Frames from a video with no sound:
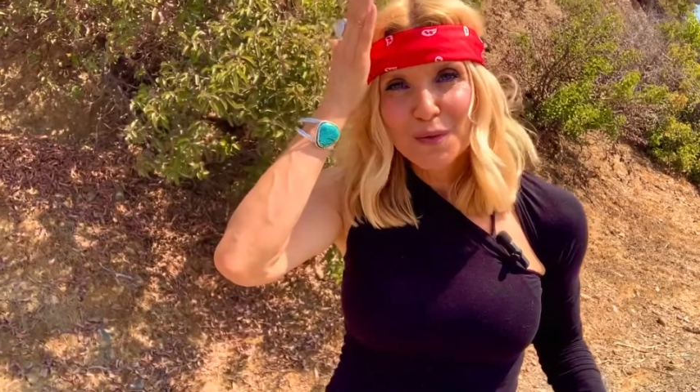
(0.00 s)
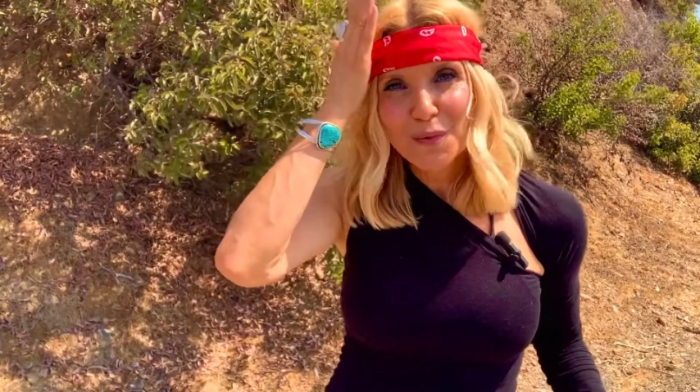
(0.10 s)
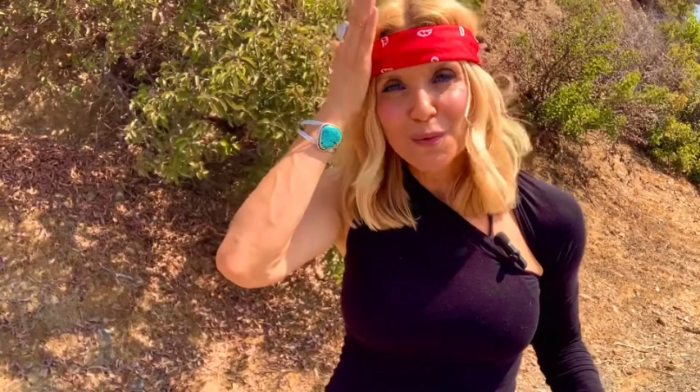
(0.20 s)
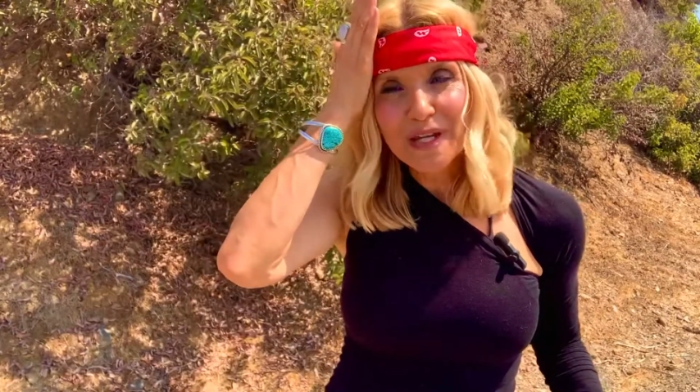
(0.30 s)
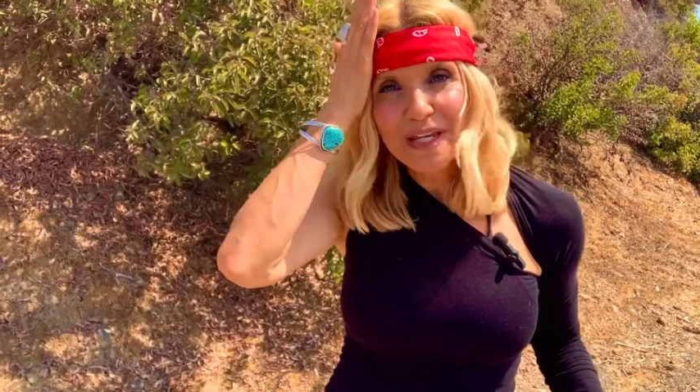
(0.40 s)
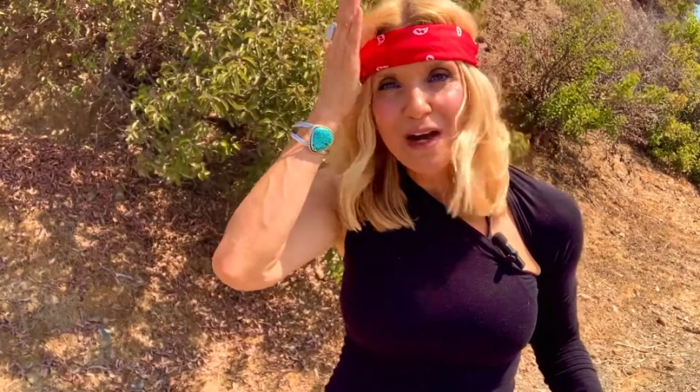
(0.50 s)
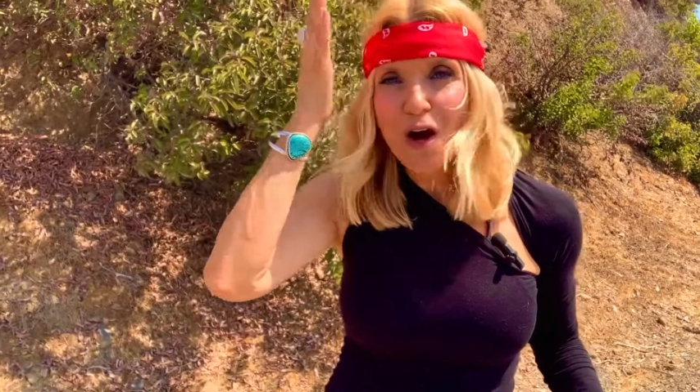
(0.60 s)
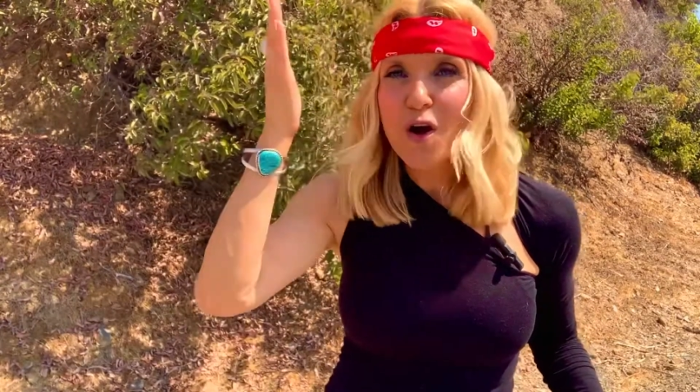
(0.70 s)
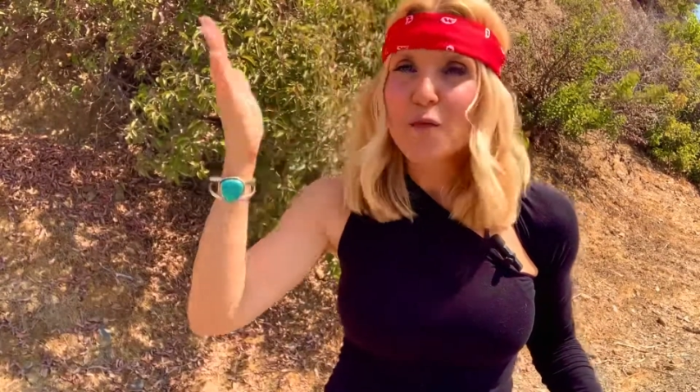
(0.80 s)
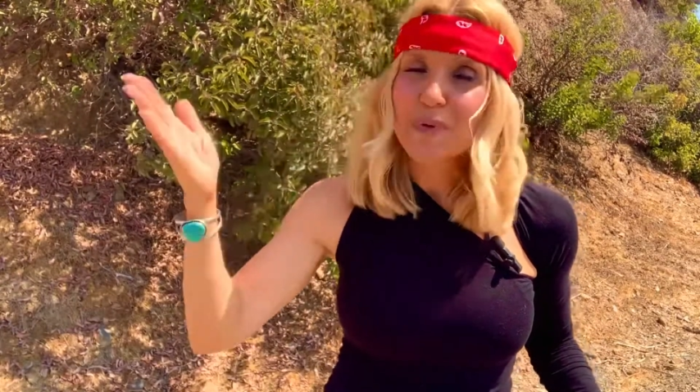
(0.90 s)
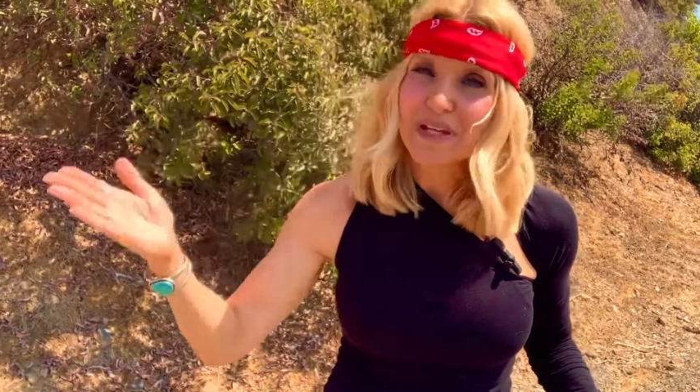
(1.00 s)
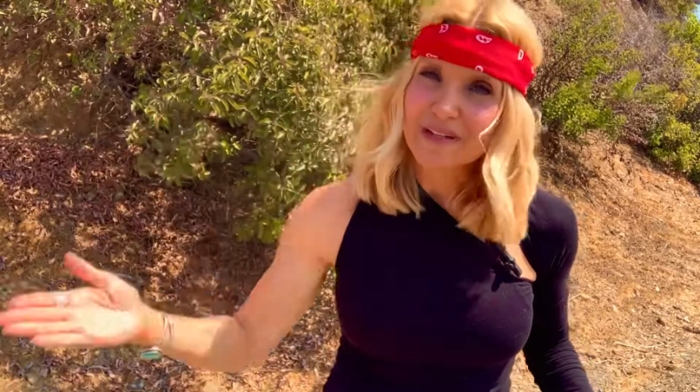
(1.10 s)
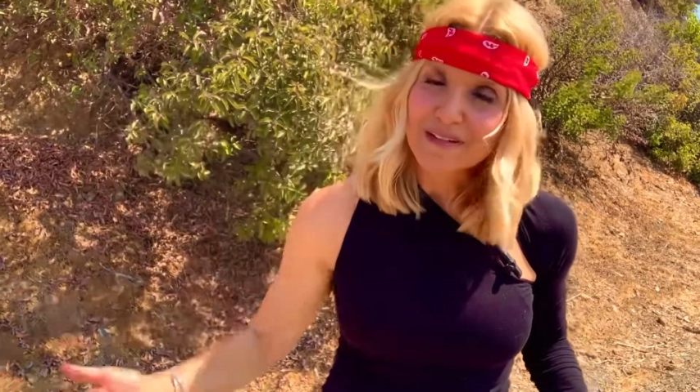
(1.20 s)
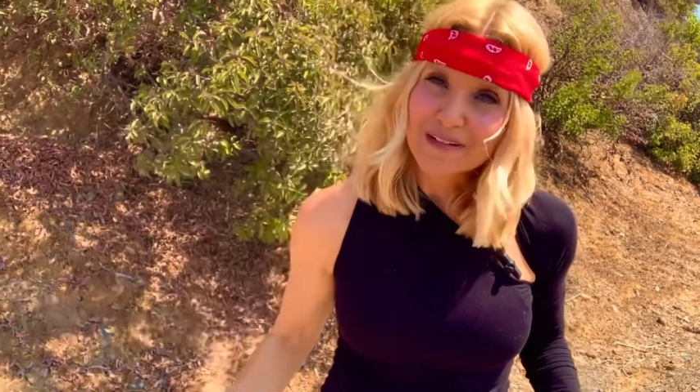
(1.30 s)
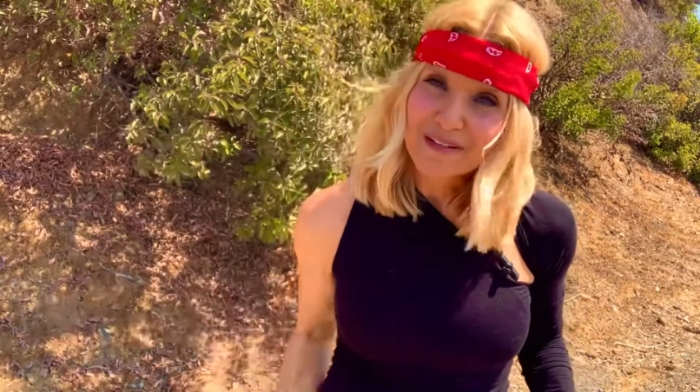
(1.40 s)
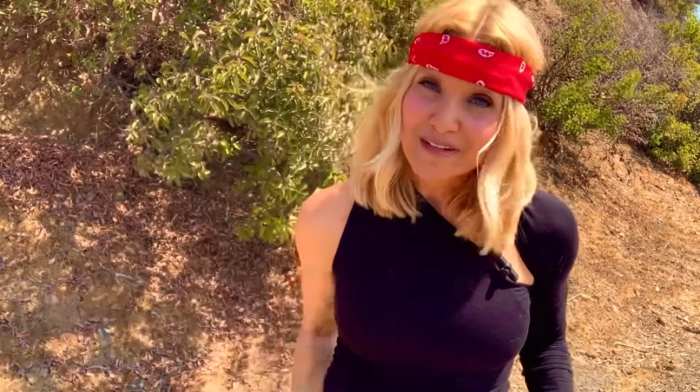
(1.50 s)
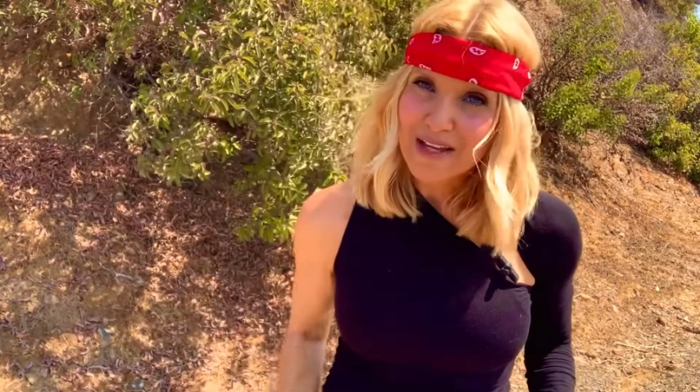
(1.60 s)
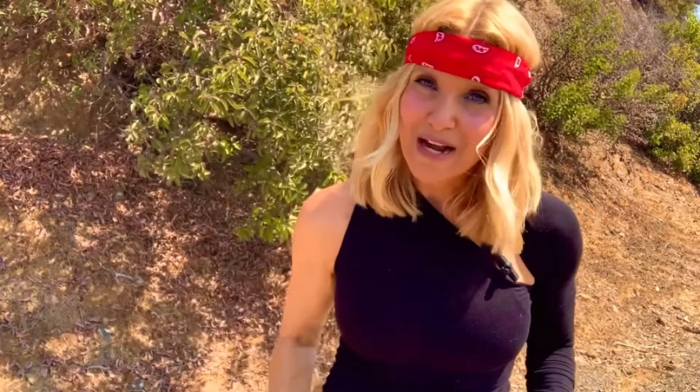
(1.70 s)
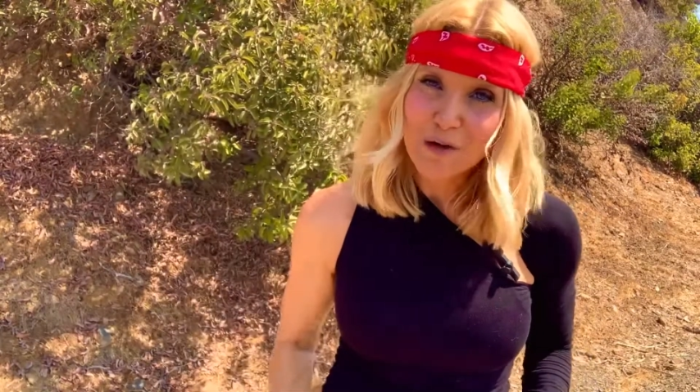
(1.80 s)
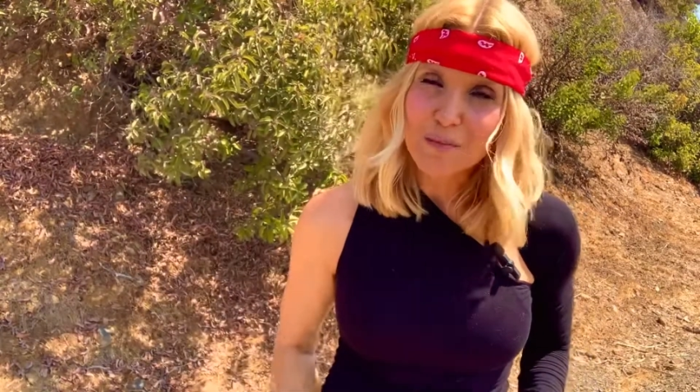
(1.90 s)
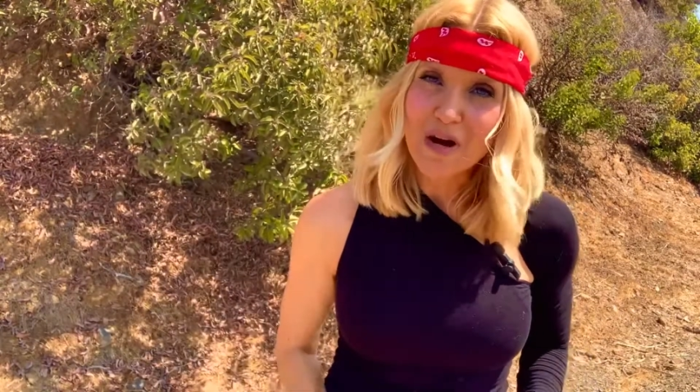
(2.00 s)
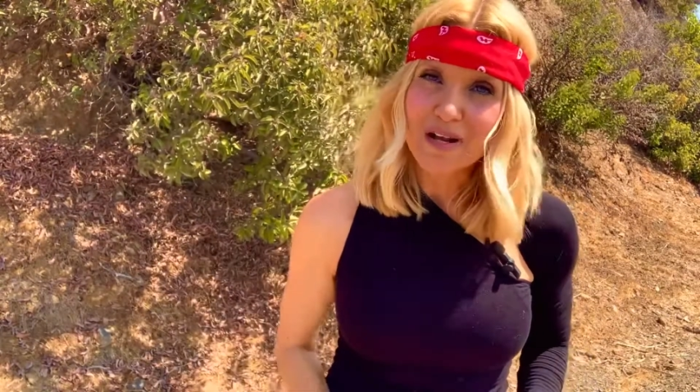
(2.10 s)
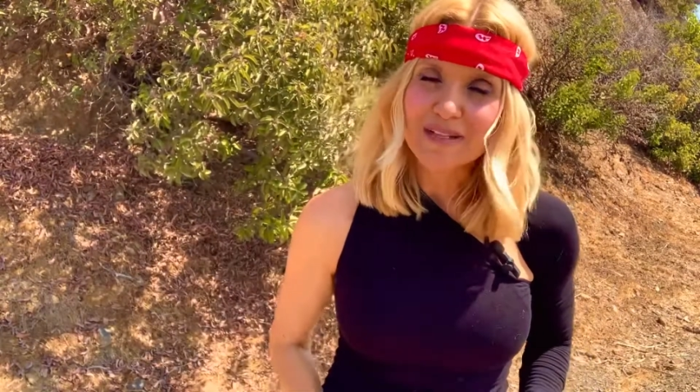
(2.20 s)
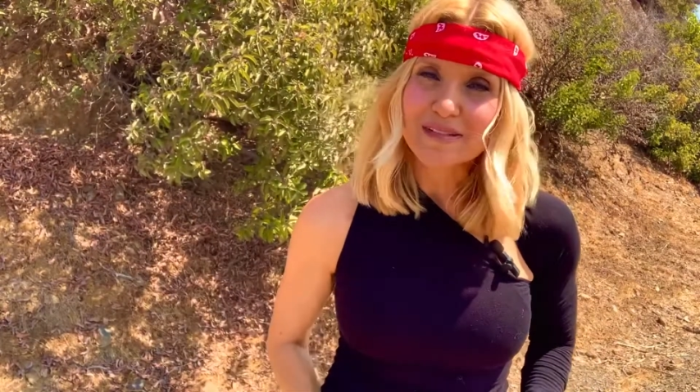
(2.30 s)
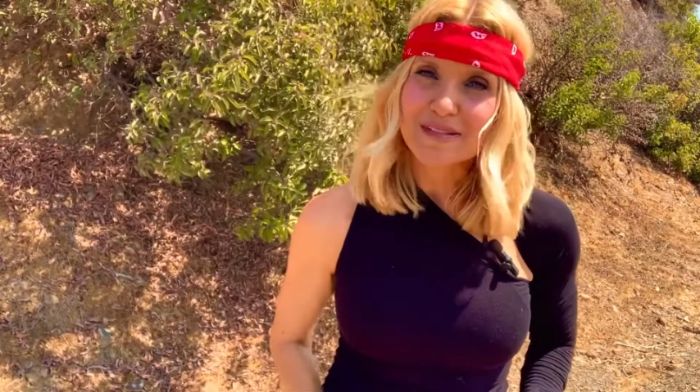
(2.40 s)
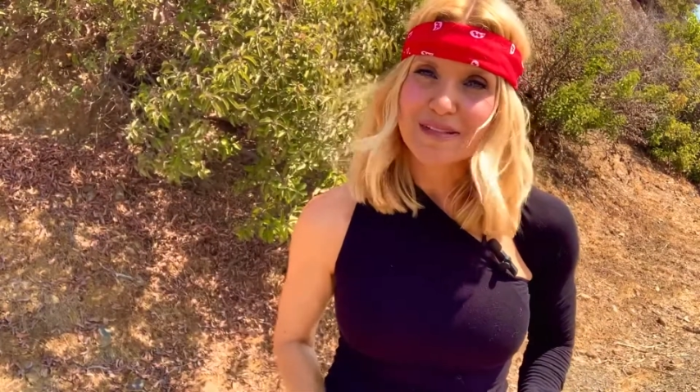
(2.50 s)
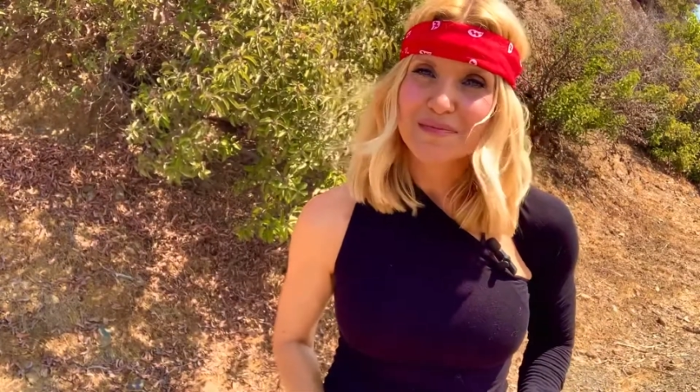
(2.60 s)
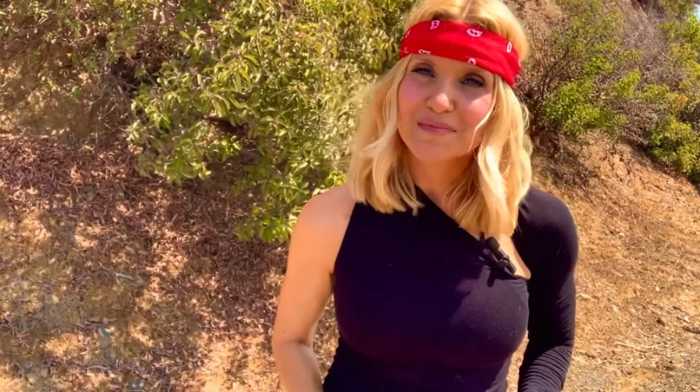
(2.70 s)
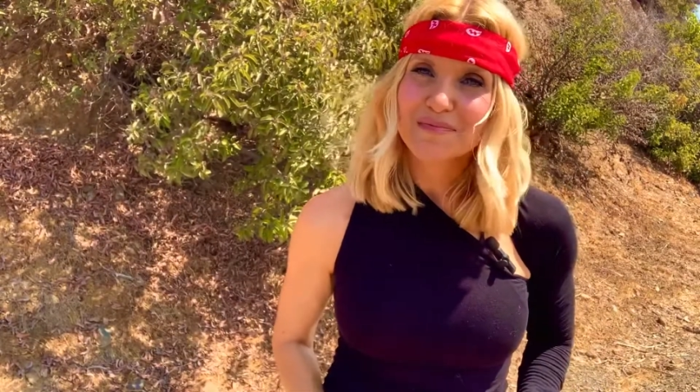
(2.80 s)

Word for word: we open our minds,